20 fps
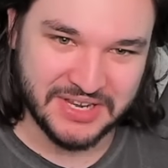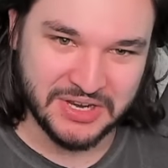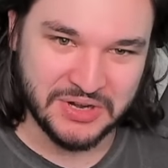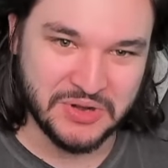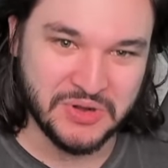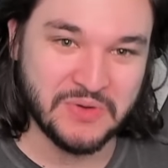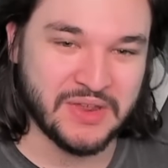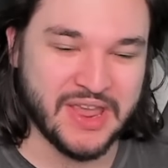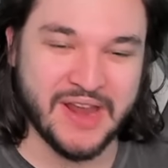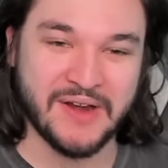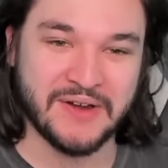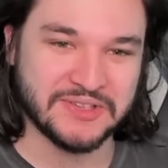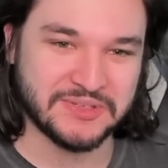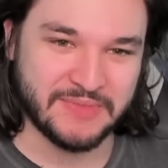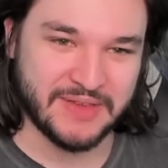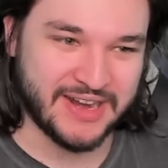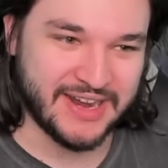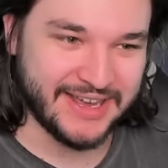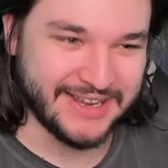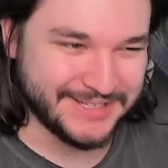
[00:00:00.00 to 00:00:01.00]
who cares
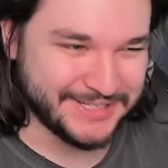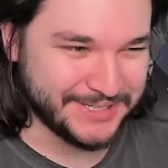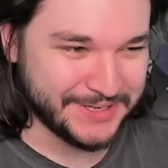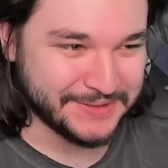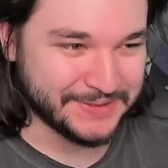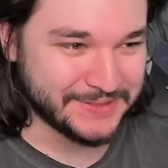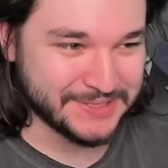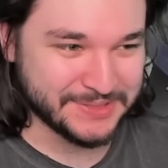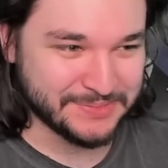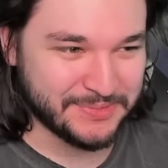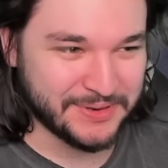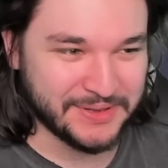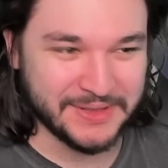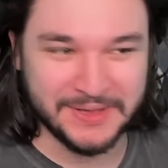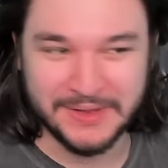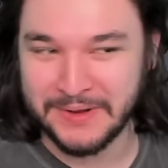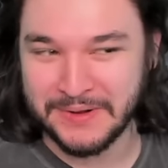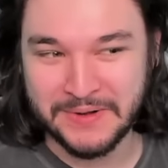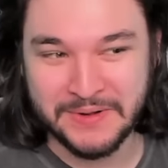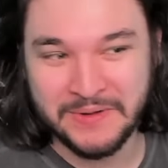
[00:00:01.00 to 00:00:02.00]
about IG at this point?
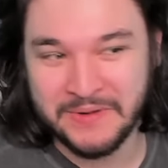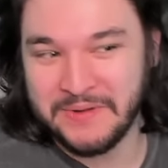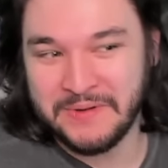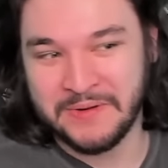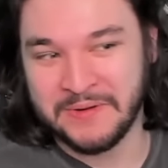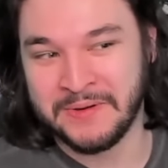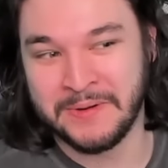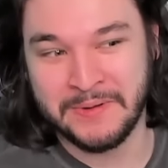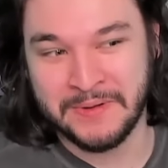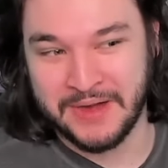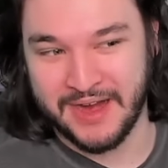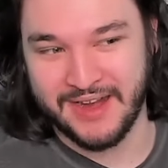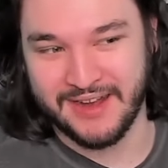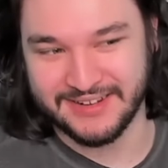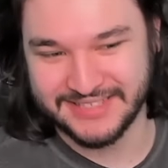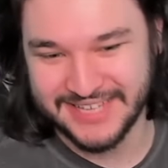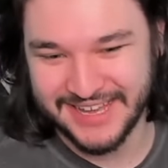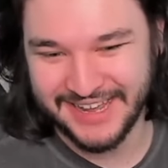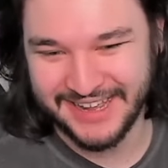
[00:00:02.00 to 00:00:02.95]
Like, who cares?